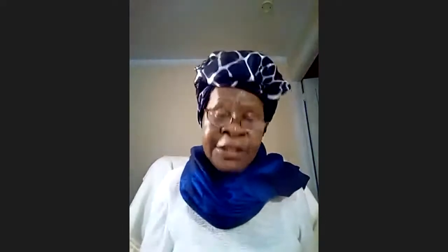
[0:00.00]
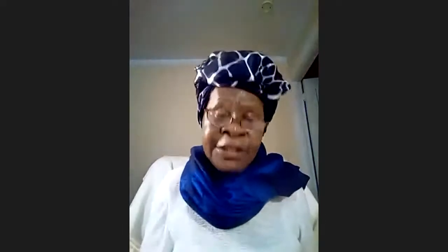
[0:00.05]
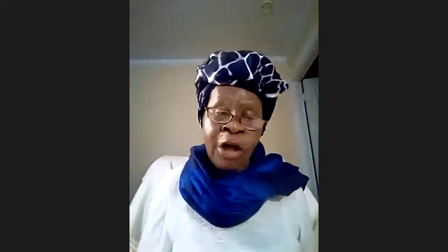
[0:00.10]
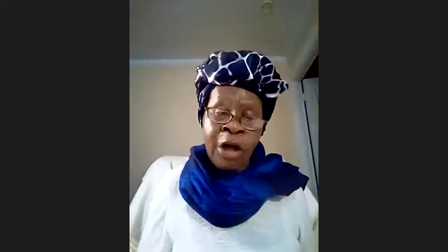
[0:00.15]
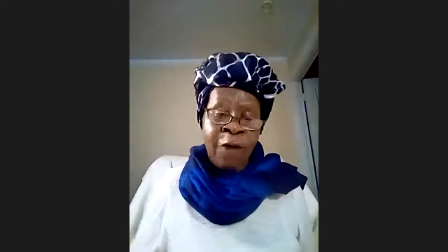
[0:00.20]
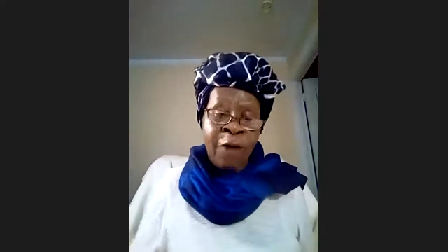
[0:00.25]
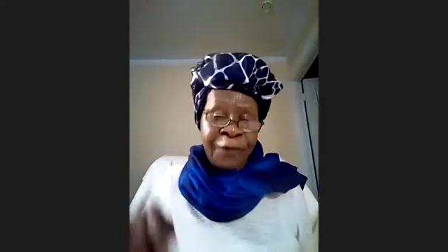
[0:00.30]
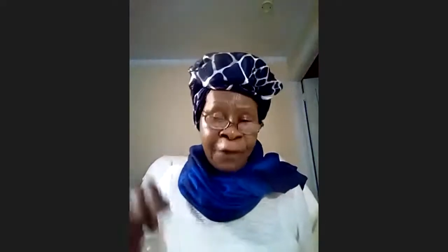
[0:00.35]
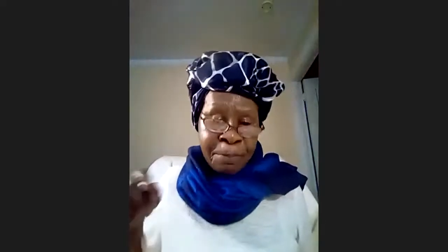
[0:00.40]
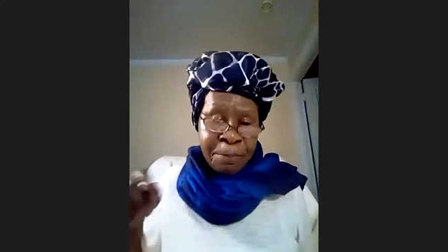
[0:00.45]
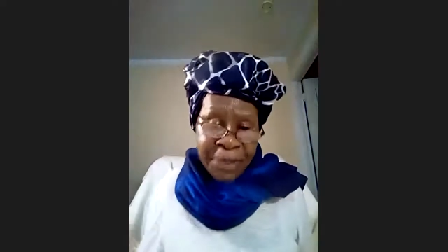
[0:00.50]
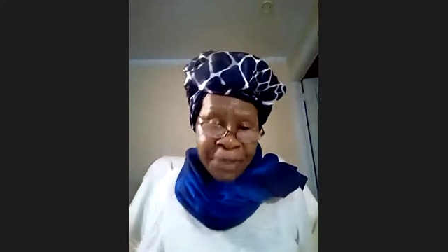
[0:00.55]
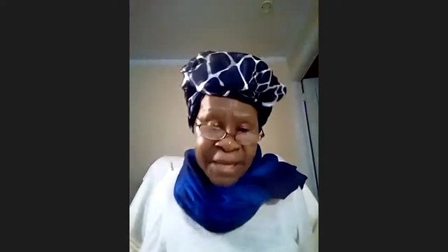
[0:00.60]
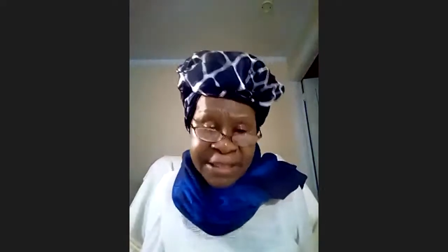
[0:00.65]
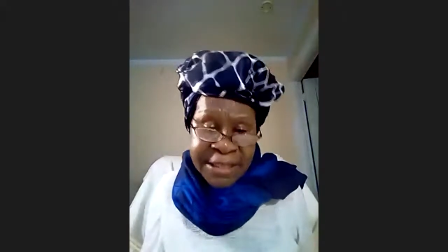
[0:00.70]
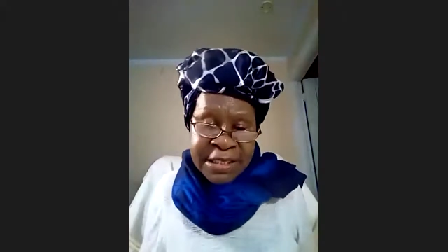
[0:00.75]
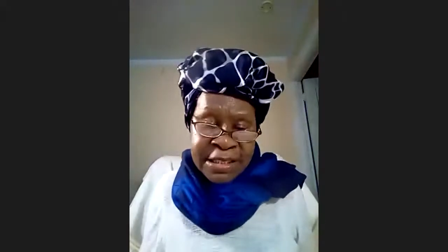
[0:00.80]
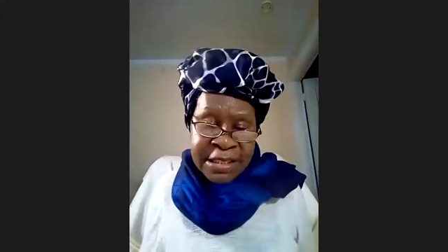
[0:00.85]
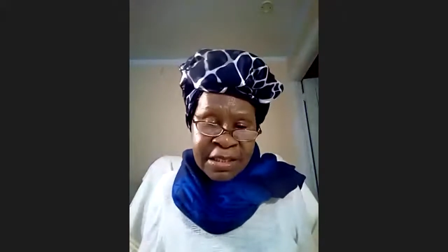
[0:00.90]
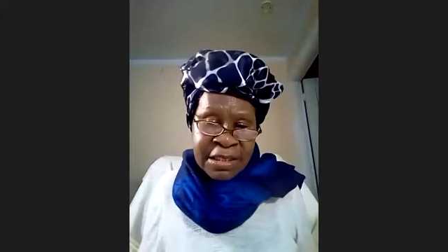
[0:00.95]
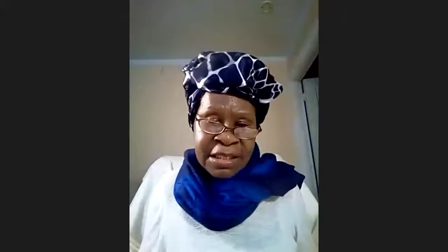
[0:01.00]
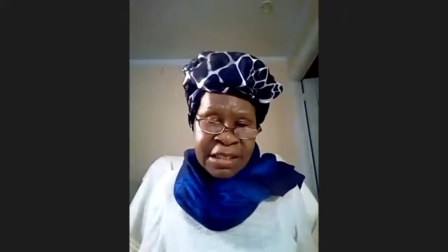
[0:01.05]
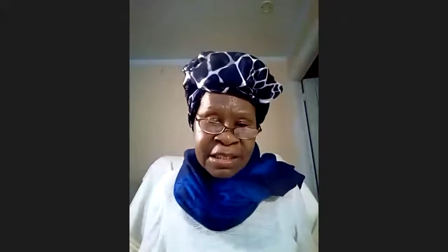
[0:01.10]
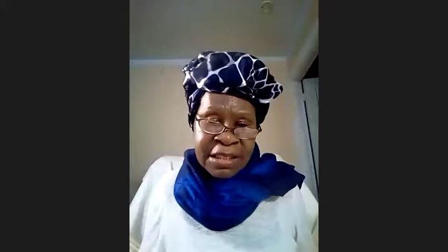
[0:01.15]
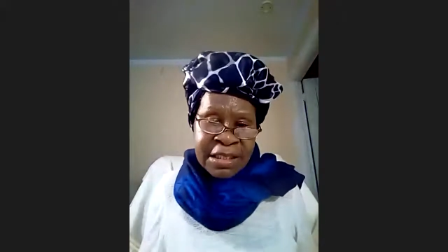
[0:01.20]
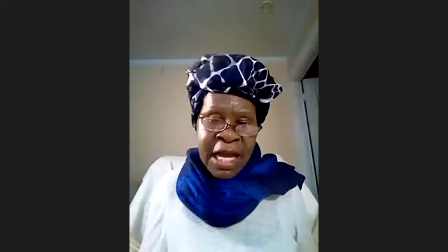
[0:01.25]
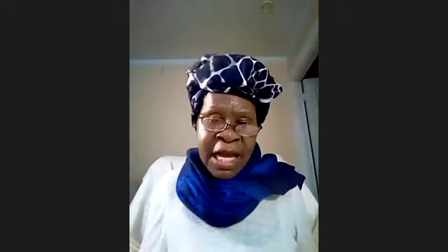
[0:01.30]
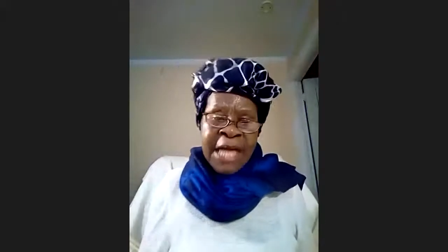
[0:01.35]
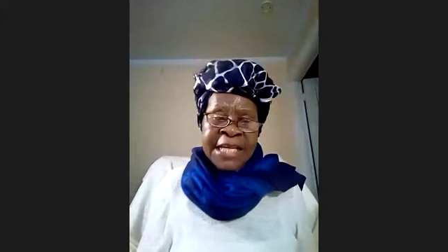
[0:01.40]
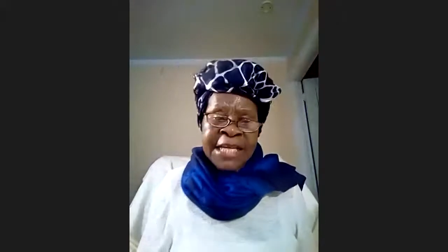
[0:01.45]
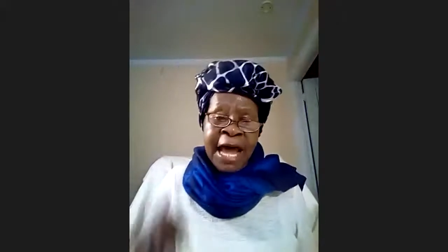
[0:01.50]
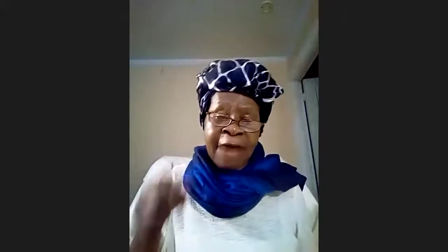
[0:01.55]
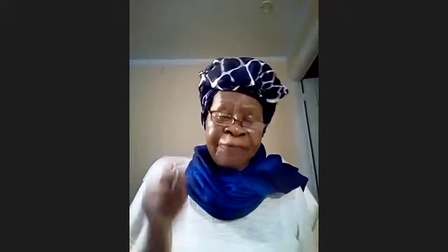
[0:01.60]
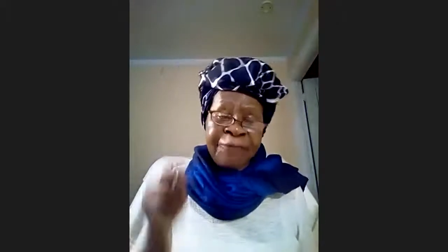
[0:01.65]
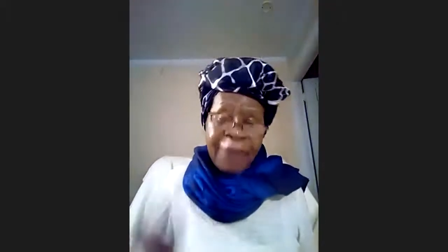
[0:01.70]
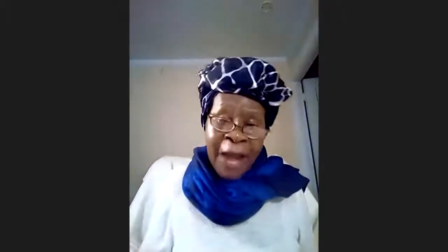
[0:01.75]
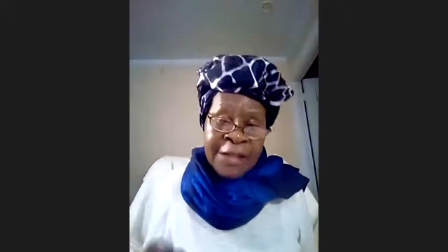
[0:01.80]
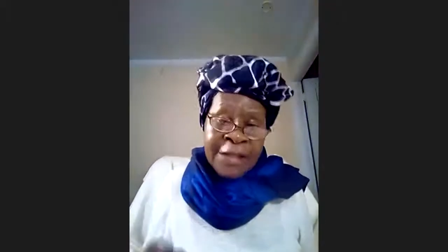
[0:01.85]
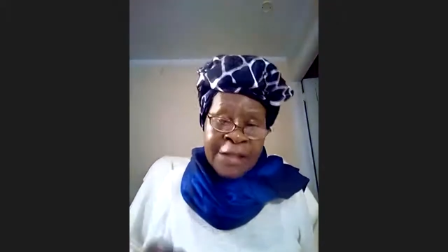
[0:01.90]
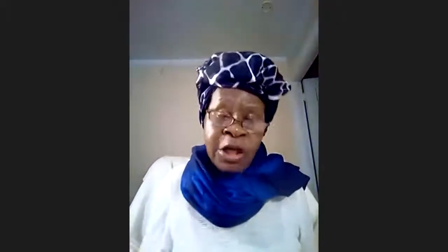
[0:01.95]
of a beast, the
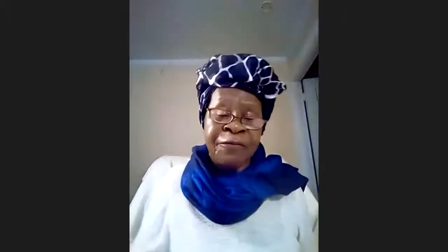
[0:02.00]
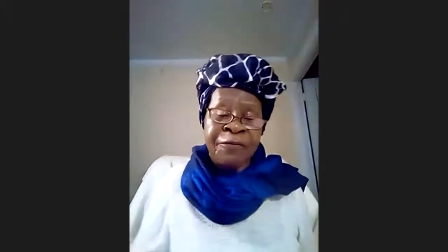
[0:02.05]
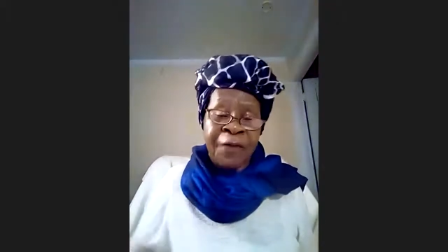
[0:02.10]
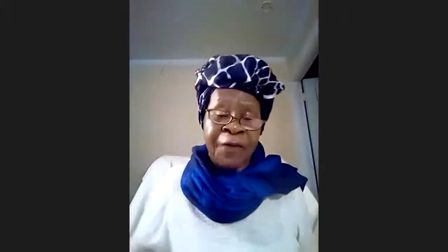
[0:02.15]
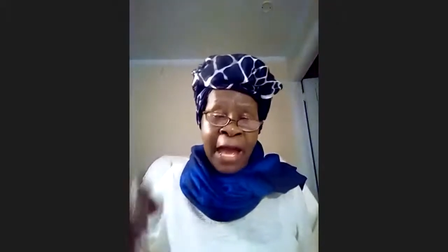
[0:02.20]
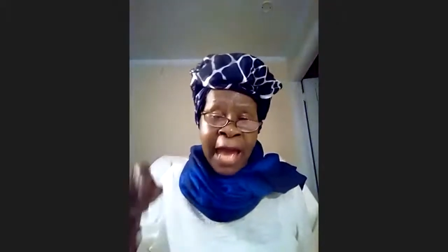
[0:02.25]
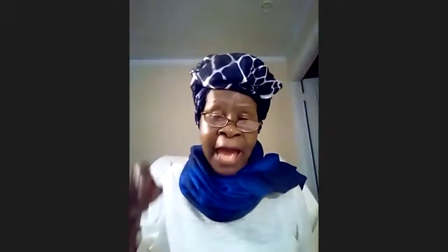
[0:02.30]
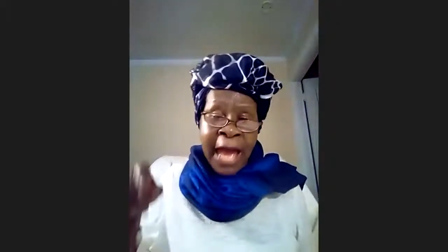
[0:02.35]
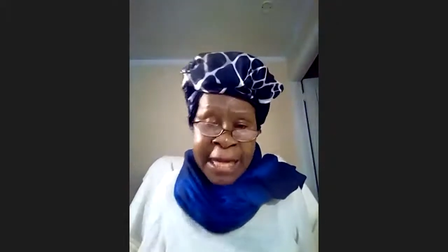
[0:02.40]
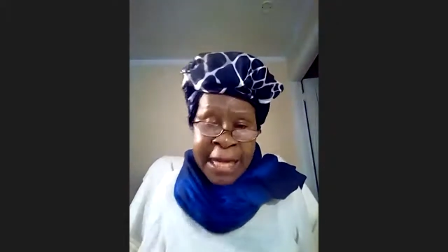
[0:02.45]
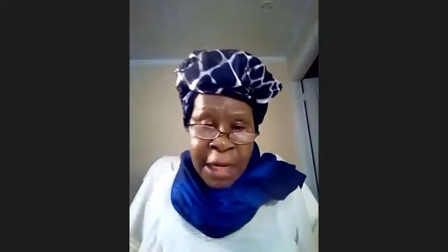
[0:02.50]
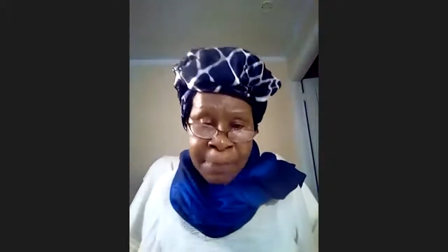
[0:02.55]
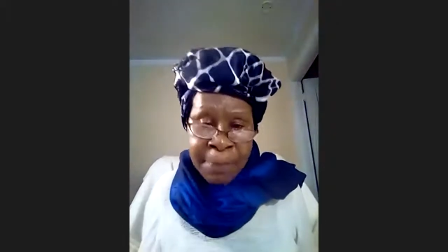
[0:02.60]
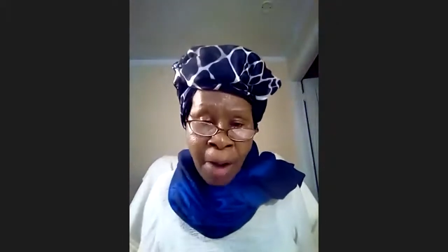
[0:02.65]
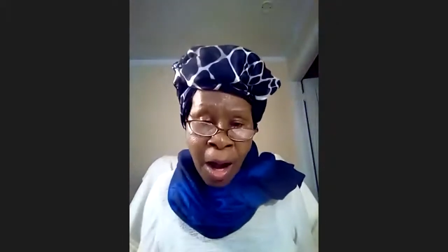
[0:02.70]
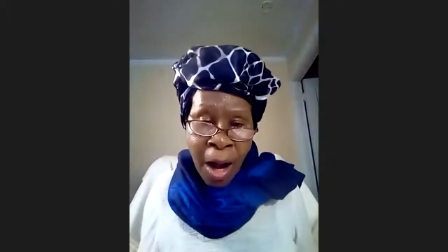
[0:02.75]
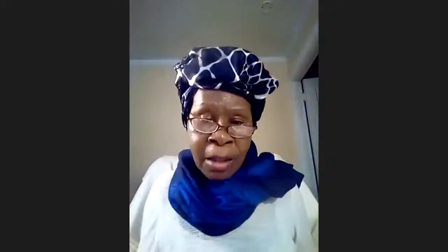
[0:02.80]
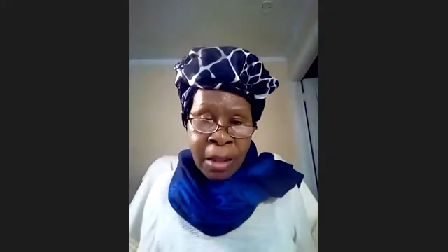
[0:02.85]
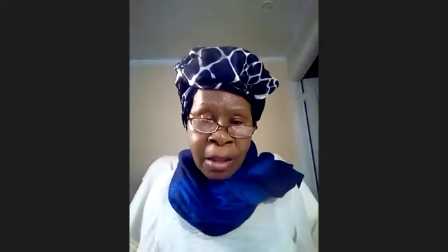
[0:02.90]
flesh of an animal,